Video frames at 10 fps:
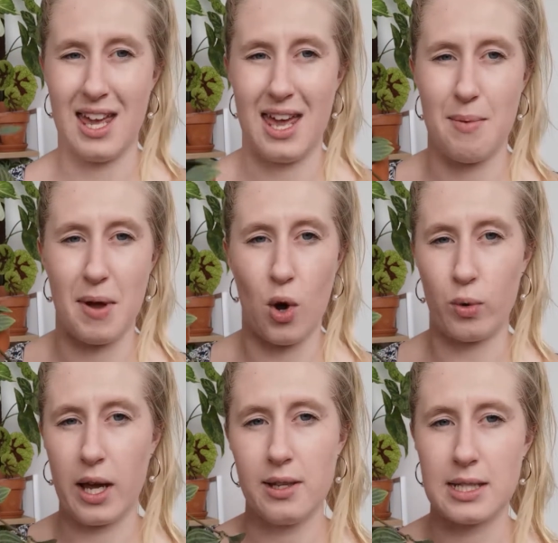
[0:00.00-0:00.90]
At my
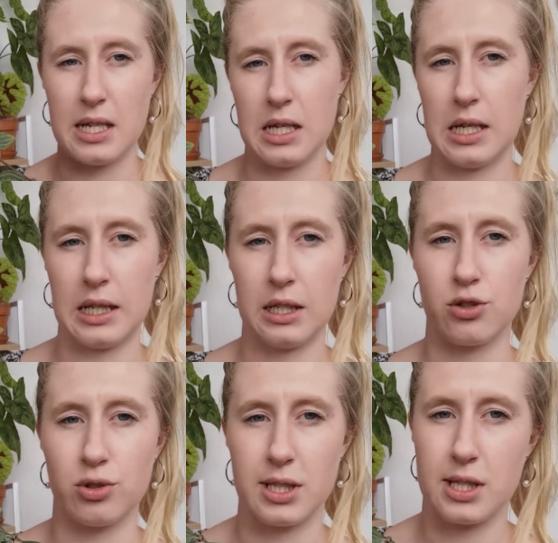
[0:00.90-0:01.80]
old house it
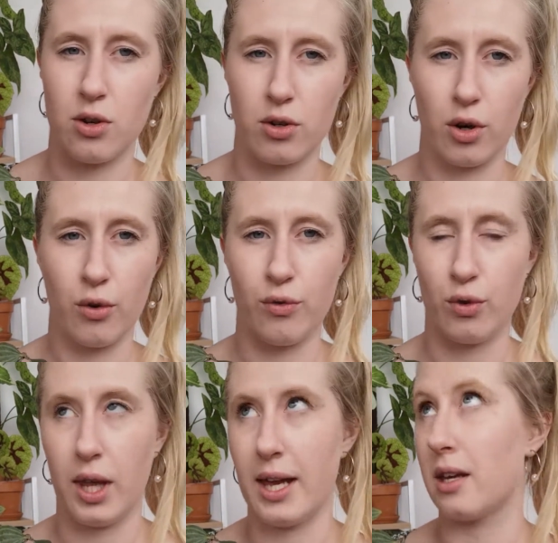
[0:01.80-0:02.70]
literally did not grow for
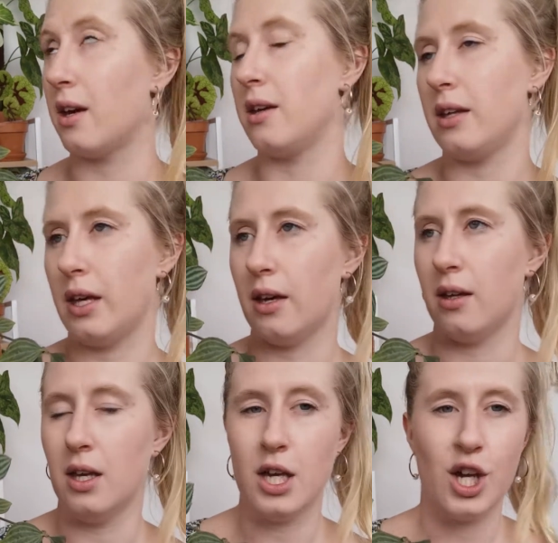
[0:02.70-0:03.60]
like a year,
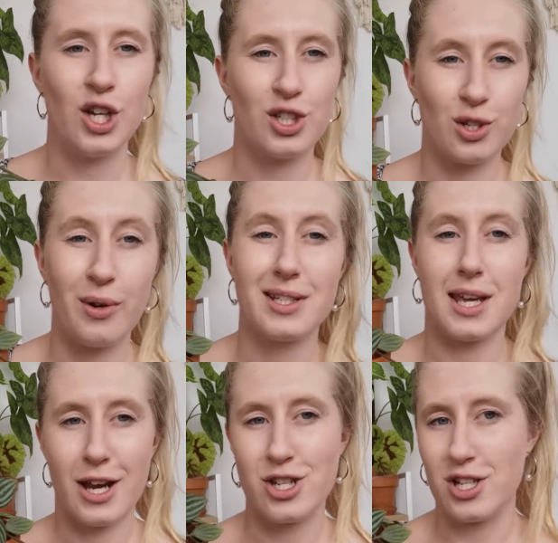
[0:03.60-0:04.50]
so it's
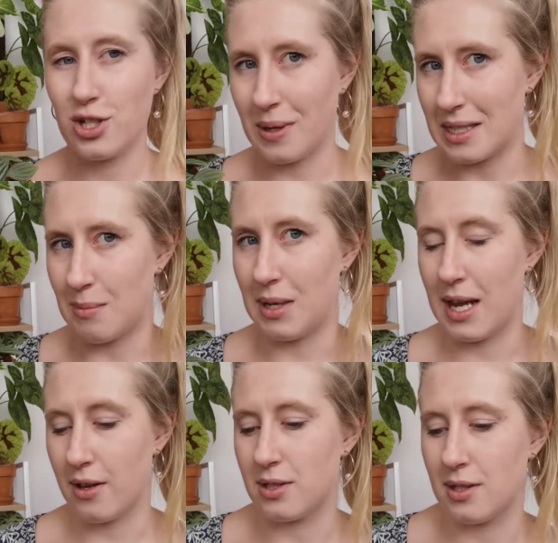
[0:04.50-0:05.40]
actually doing something
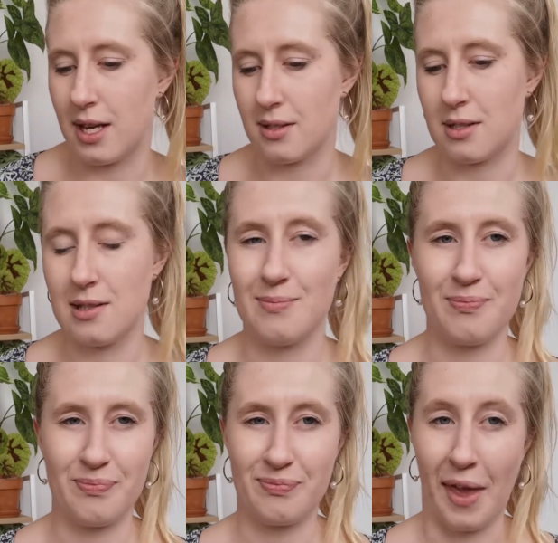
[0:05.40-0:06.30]
now, so
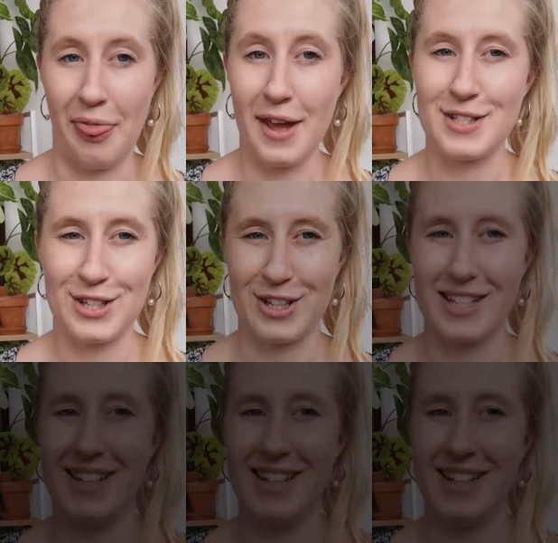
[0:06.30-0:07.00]
that's good.